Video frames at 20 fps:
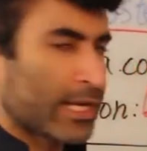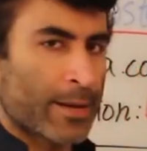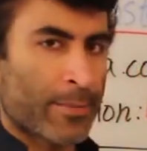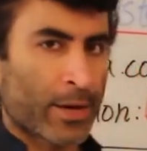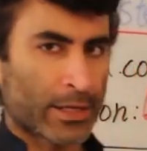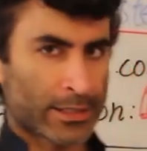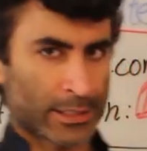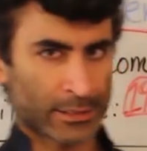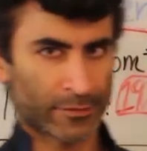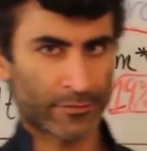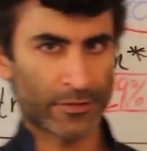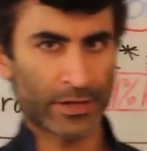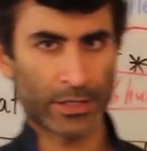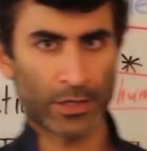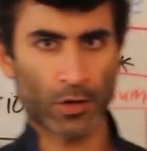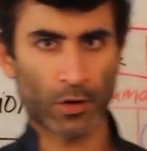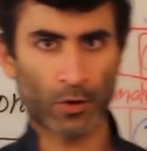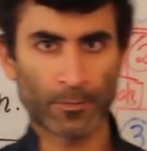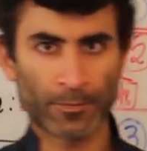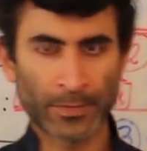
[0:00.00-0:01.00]
thing about this
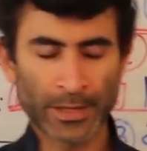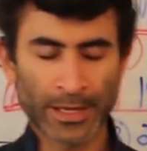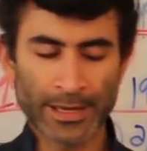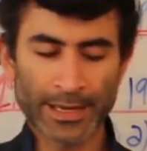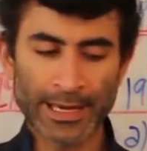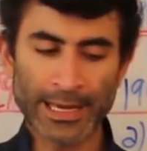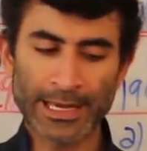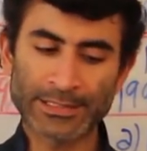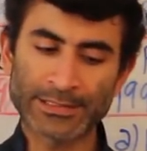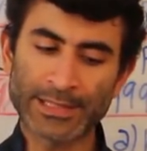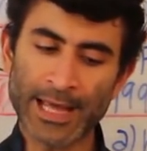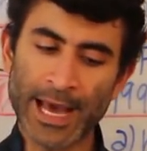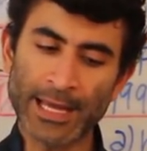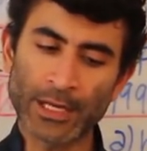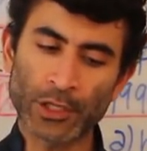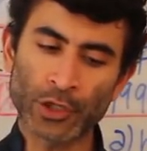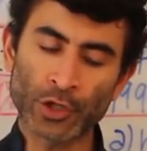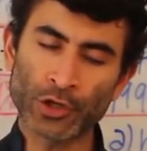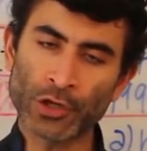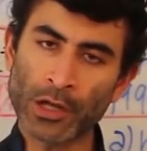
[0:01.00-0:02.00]
video is
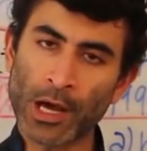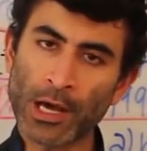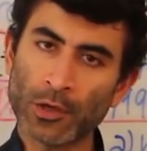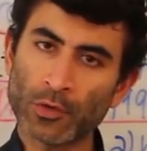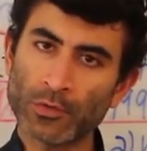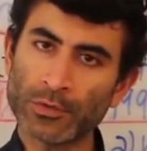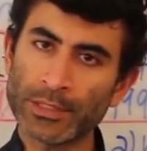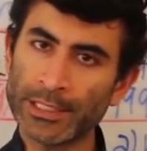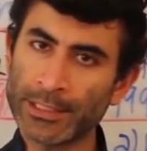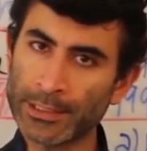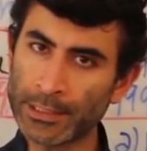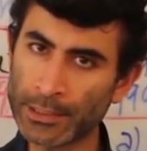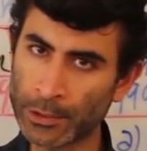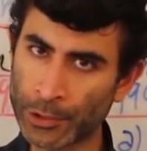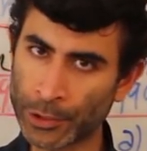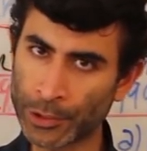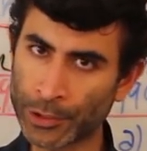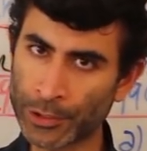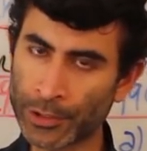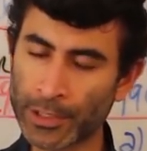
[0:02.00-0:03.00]
that you're not only going to
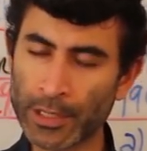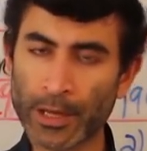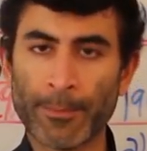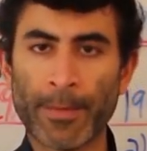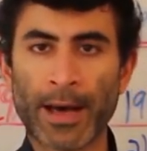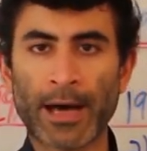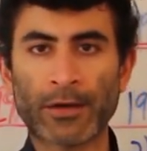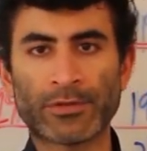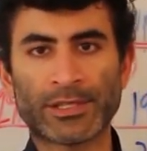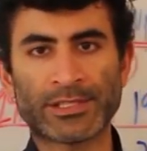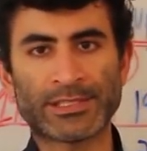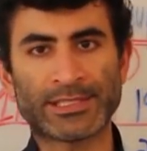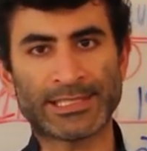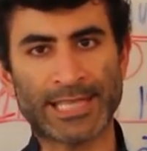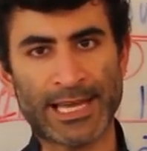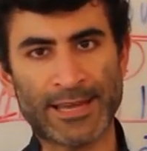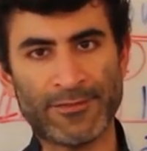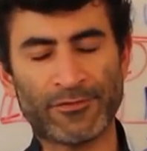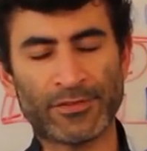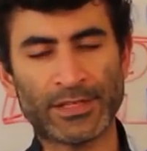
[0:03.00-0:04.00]
learn about the
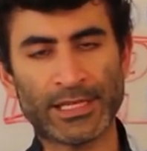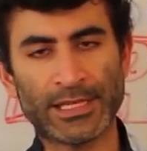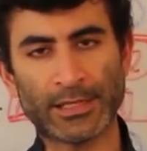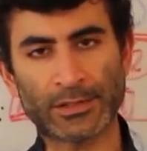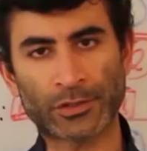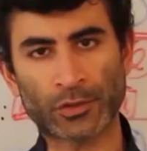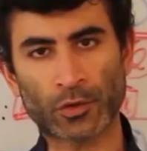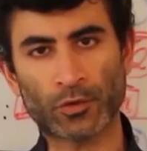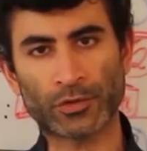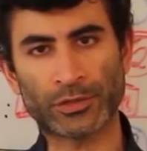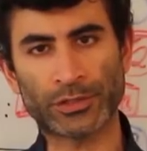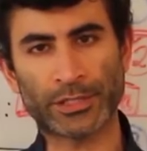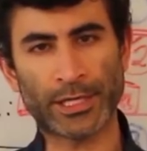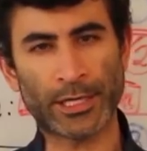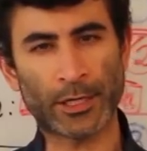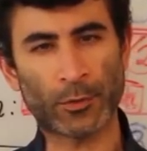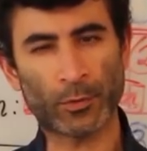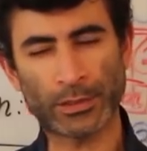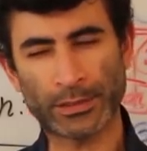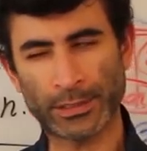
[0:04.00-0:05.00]
safety
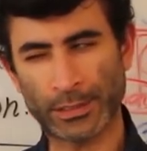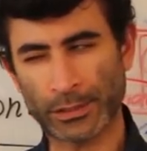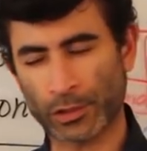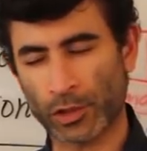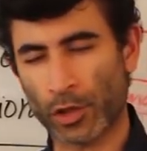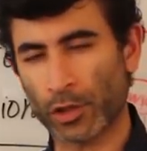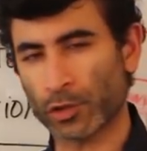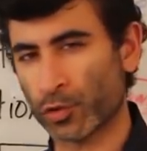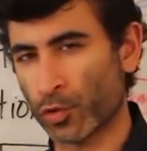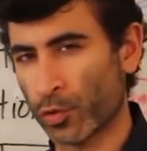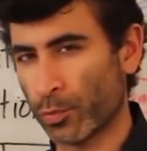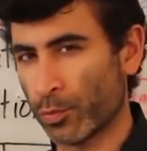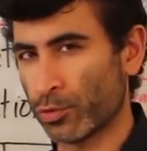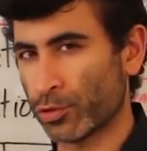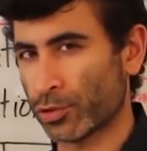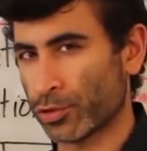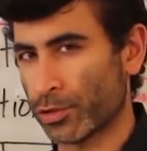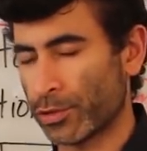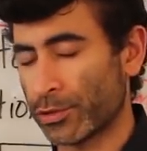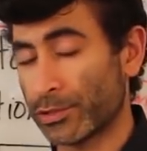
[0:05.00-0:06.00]
associated with testosterone
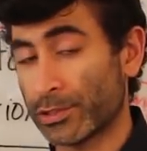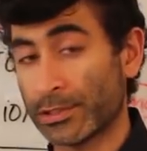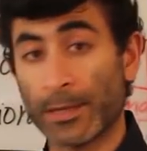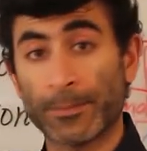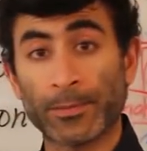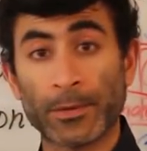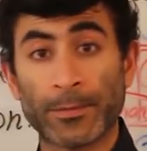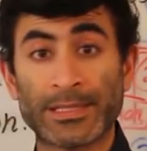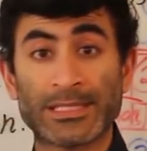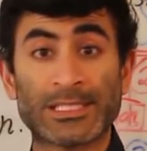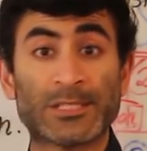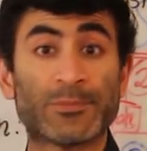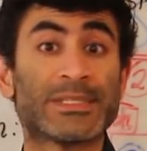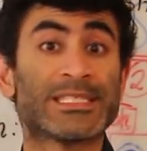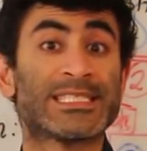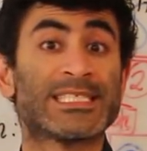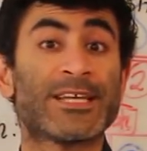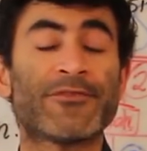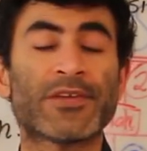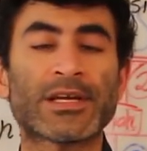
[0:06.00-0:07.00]
booster supplements
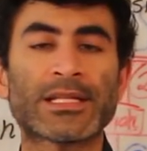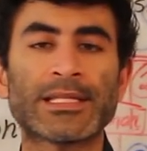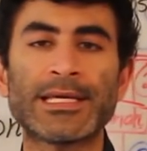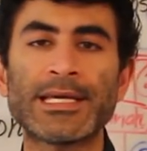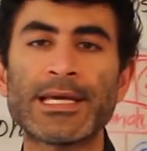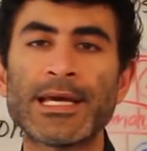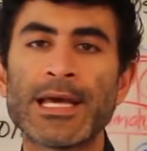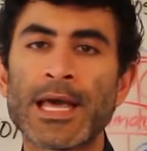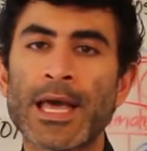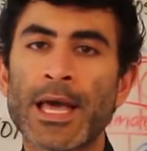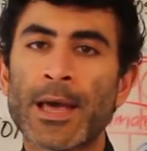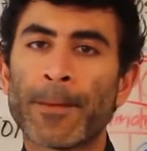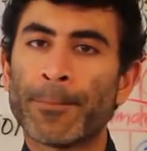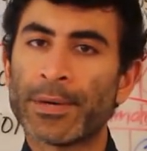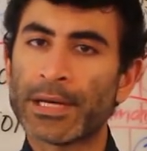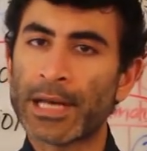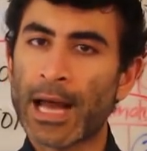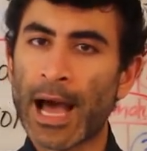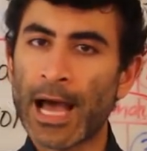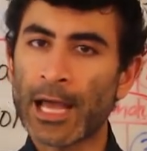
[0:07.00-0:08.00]
specifically,
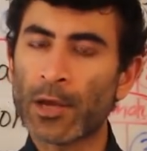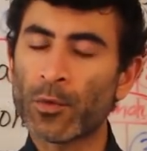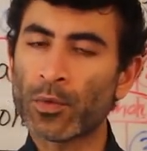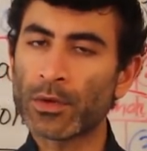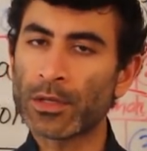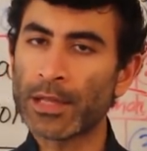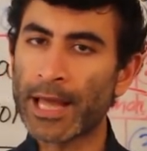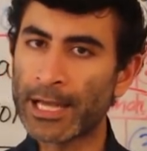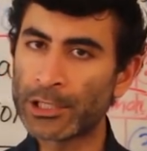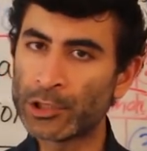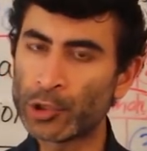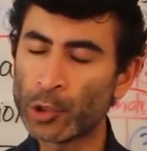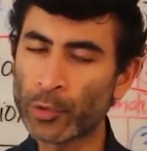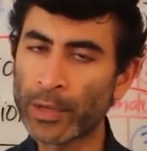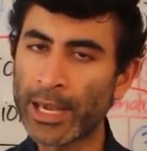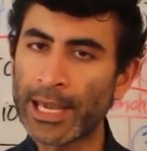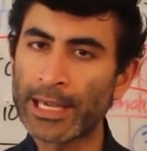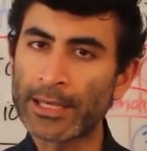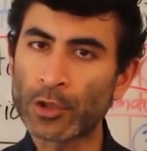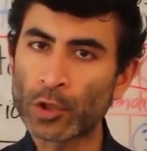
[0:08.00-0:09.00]
but I will
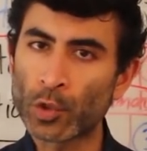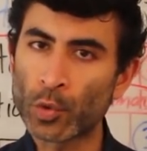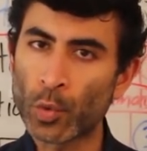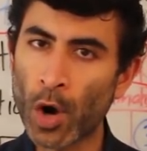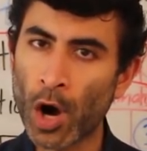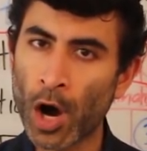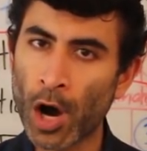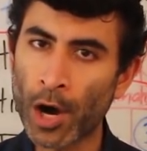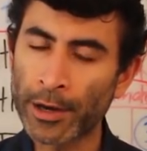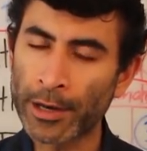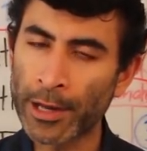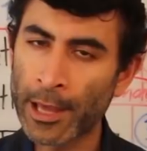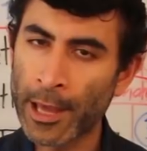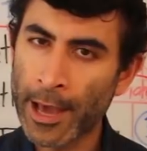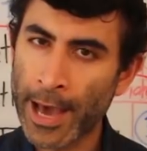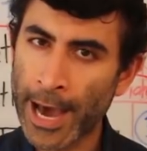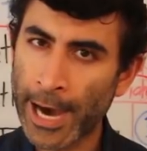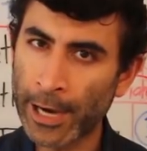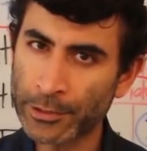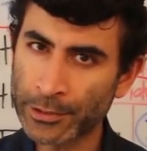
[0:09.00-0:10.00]
educate you on
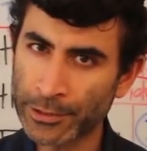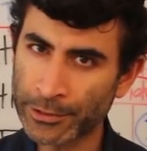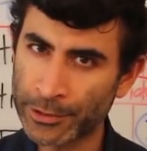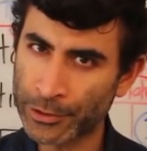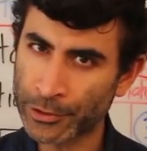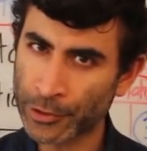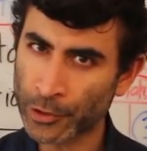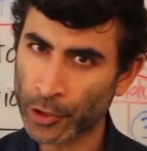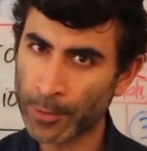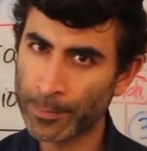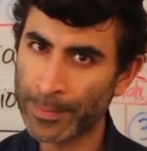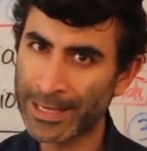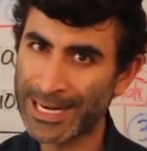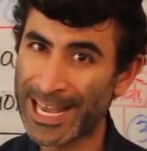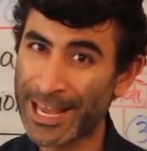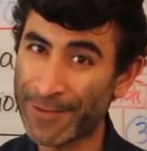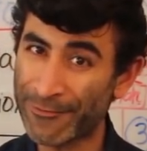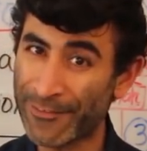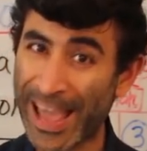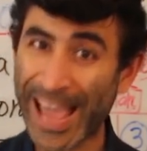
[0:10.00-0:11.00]
how to determine
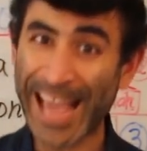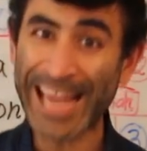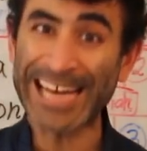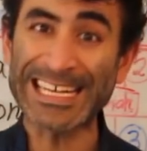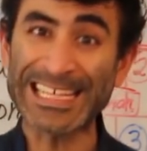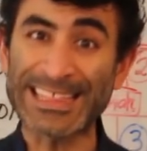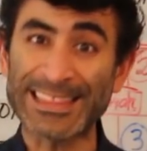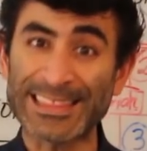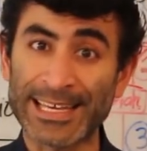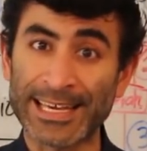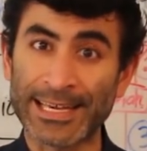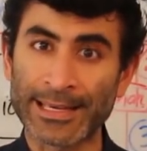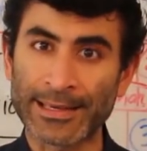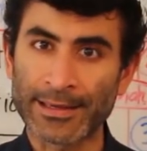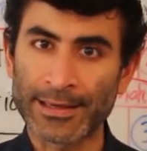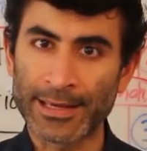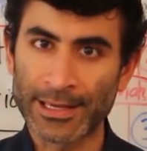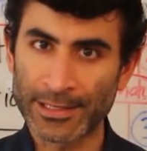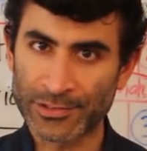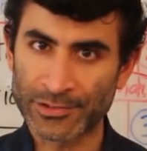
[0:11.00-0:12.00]
if
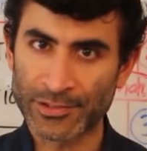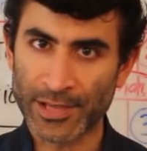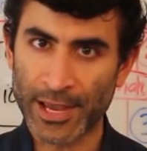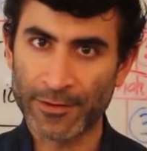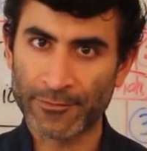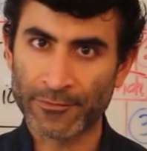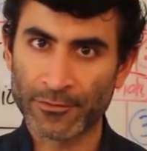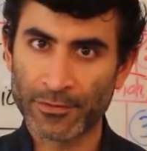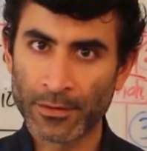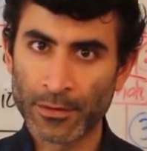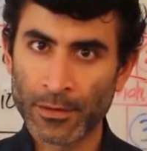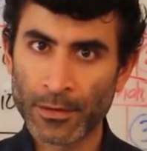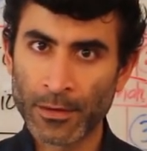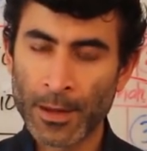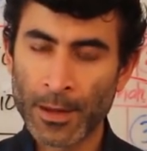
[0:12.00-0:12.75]
anything is safe,